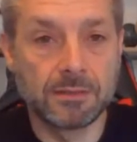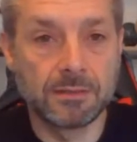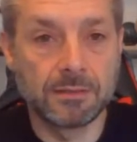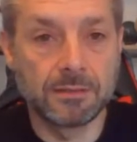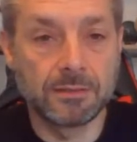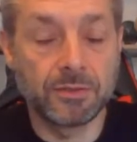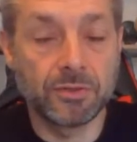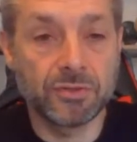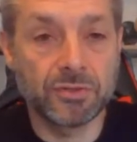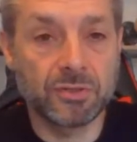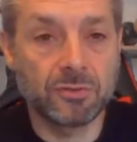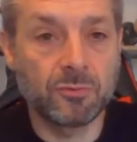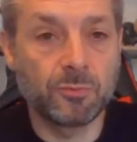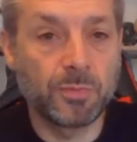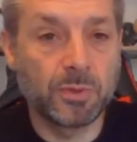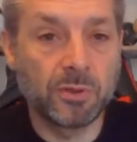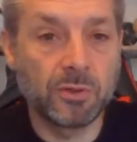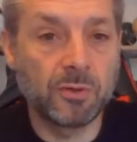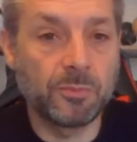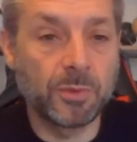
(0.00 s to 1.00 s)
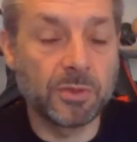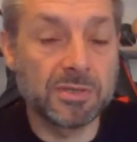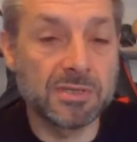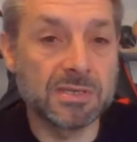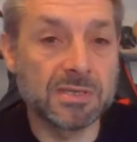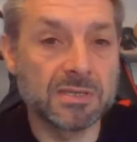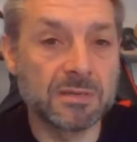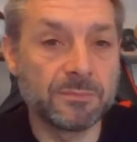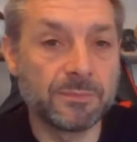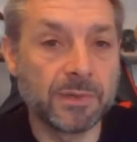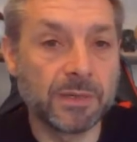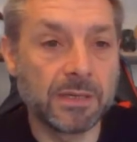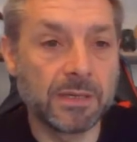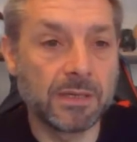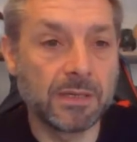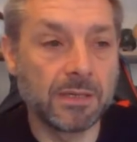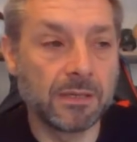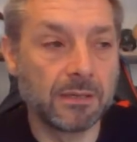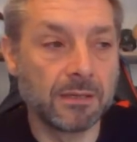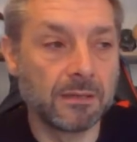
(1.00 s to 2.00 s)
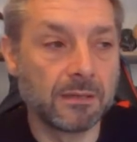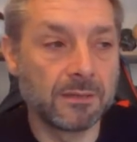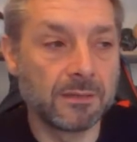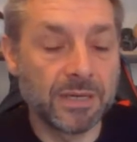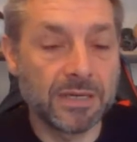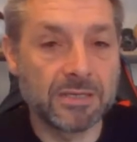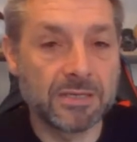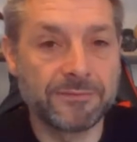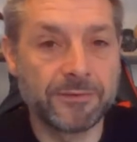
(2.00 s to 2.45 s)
Your sole purpose is to be the best